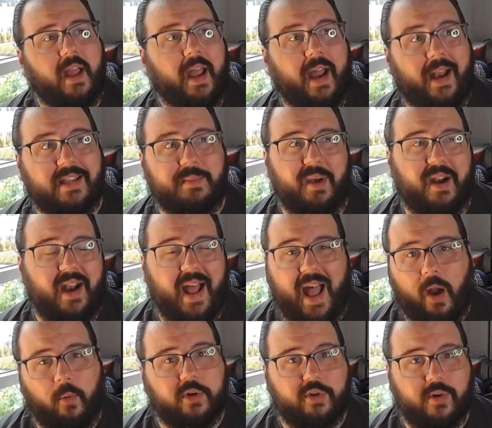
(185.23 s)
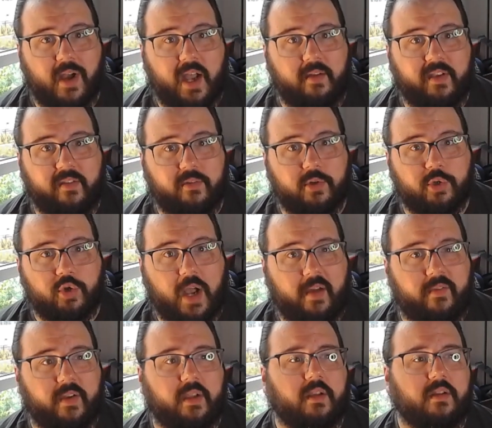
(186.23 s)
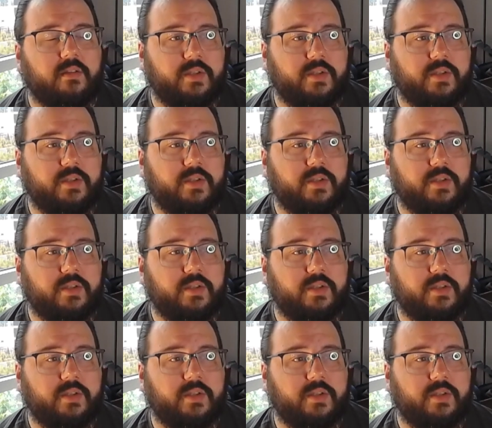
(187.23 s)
And it's about an hour drive, given traffic,